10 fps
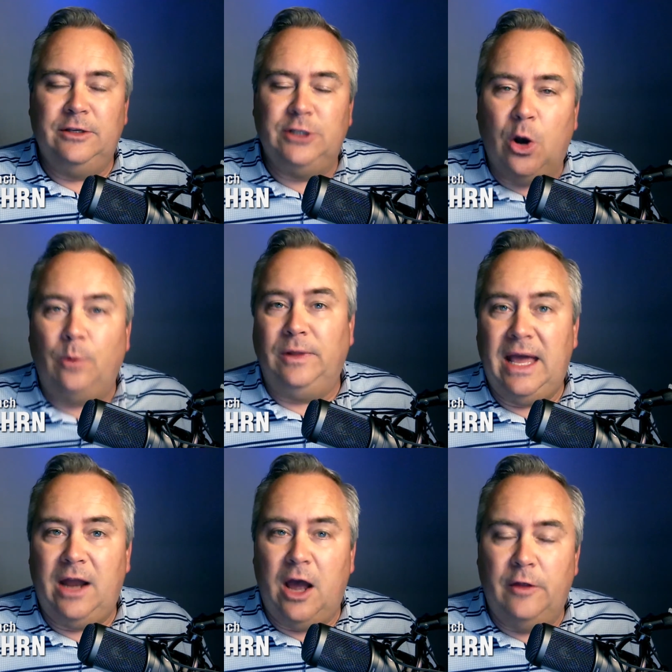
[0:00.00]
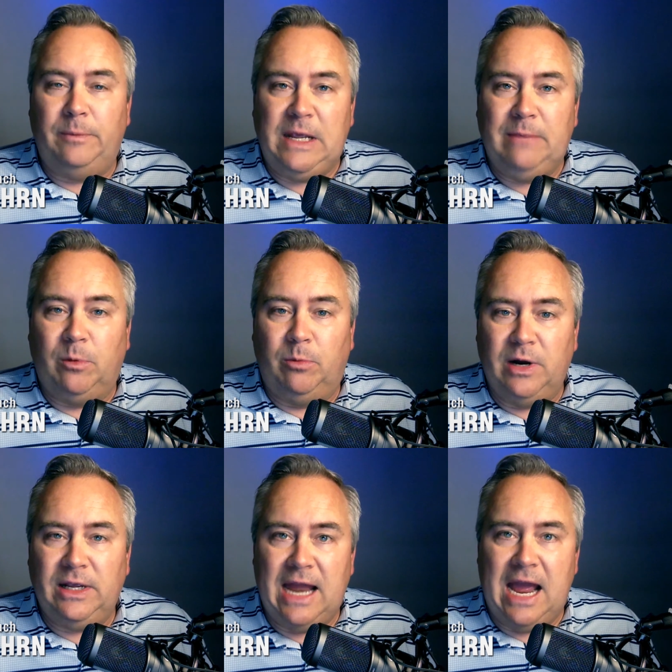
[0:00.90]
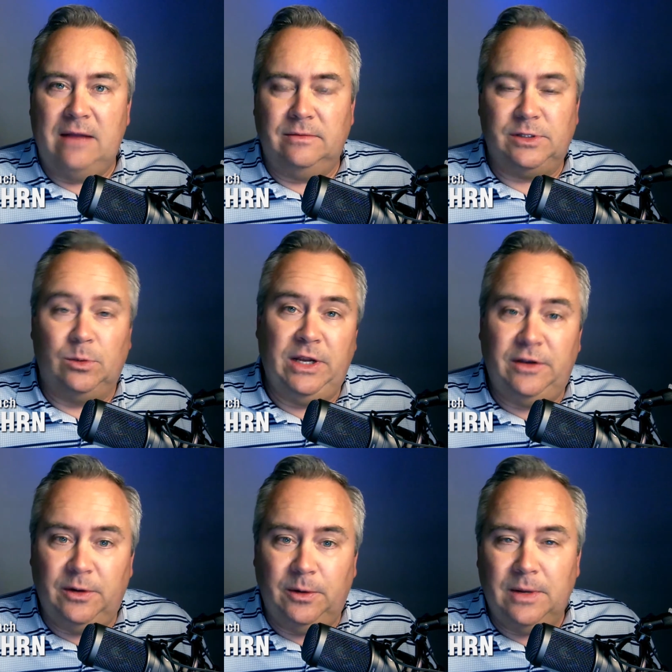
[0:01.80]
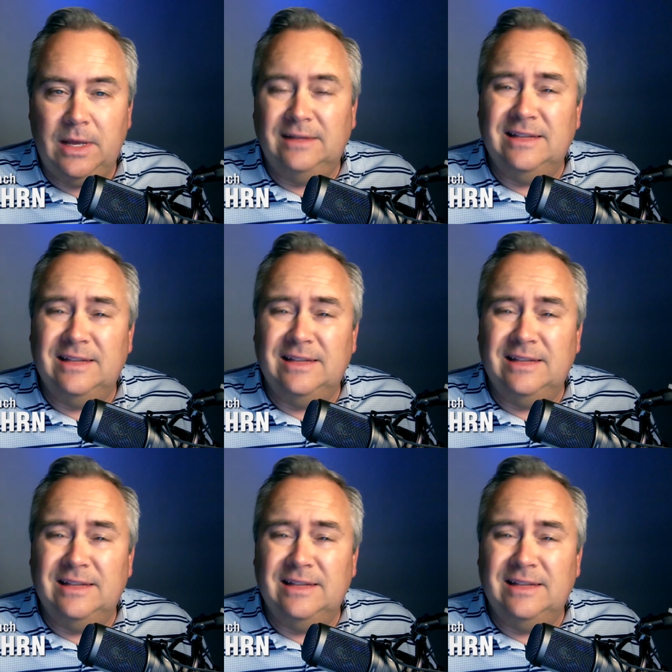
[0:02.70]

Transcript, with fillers: Don't let other people bring you down. So, what do you do?